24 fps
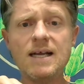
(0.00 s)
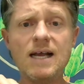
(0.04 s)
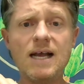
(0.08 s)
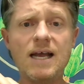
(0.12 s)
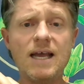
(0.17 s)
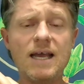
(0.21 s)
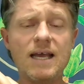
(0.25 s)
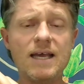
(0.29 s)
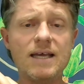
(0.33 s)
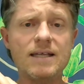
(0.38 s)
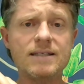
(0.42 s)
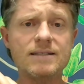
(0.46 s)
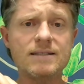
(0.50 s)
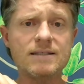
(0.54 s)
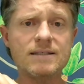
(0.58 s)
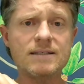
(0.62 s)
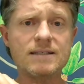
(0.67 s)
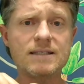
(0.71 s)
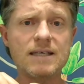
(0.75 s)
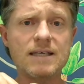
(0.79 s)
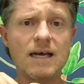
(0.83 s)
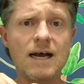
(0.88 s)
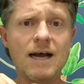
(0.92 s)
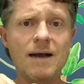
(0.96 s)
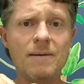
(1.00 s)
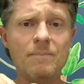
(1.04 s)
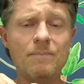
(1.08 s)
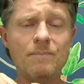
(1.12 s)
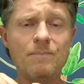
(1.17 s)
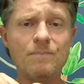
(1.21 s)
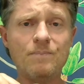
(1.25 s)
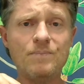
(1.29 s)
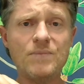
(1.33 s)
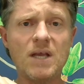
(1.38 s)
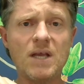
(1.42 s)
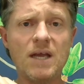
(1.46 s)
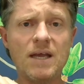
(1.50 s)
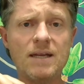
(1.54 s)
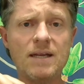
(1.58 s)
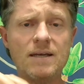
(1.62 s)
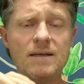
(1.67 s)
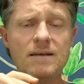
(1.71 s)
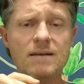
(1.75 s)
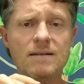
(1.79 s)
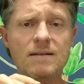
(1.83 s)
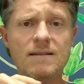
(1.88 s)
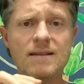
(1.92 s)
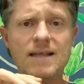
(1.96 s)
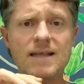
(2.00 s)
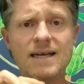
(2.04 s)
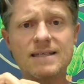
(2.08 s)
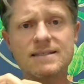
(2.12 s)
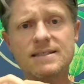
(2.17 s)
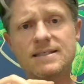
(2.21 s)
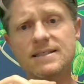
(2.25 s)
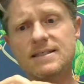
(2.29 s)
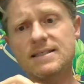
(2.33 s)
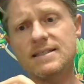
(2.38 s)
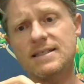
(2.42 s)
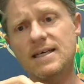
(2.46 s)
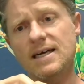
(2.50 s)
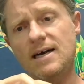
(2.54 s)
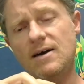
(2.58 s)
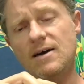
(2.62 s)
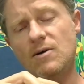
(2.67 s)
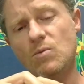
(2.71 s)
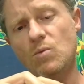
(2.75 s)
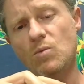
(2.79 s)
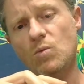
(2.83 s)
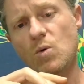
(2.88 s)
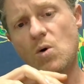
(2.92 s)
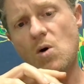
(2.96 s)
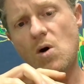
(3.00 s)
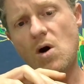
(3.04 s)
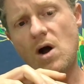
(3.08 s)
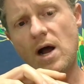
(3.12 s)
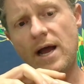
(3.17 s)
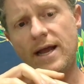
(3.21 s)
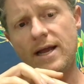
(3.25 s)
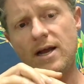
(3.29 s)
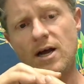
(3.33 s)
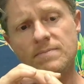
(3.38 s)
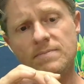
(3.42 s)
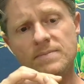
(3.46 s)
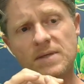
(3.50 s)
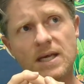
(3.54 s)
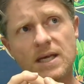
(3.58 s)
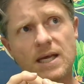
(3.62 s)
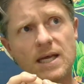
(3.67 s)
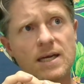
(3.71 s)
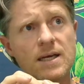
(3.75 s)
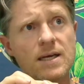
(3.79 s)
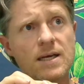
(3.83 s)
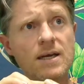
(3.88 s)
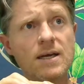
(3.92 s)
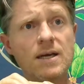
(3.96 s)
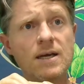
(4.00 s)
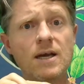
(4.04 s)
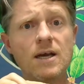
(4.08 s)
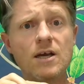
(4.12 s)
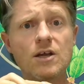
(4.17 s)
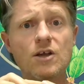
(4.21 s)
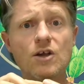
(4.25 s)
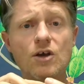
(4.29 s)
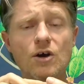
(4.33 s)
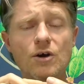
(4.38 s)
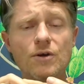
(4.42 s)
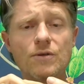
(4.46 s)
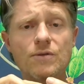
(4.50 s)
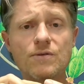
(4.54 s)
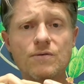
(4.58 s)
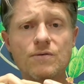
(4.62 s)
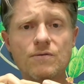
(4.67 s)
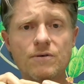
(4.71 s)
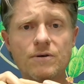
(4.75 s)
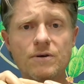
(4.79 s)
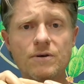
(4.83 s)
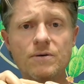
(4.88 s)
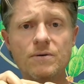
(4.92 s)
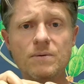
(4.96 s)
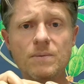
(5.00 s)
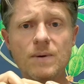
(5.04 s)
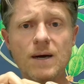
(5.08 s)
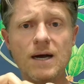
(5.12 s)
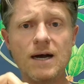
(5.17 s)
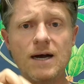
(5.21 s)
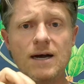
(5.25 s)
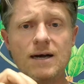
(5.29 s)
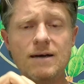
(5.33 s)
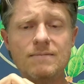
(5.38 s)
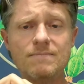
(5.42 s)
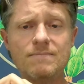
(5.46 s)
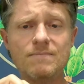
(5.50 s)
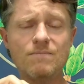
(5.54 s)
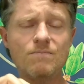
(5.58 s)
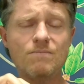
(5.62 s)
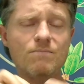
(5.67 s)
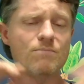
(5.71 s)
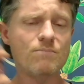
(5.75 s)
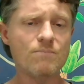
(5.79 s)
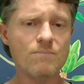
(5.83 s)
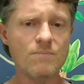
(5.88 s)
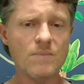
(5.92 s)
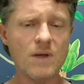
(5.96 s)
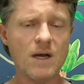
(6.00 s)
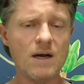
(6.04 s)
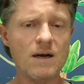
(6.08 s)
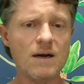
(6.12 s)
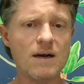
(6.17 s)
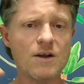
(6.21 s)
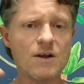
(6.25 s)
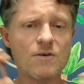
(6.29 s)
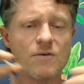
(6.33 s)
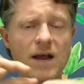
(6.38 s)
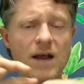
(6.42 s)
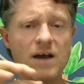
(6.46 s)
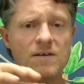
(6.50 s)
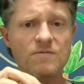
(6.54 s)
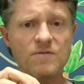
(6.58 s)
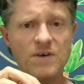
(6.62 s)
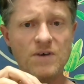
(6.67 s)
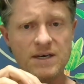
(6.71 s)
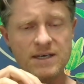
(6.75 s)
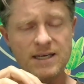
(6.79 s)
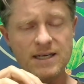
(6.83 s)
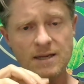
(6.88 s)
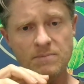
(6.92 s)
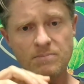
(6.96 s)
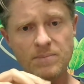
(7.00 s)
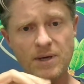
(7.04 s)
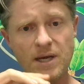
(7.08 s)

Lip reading: and that's why I'm going to go through crowdfunding.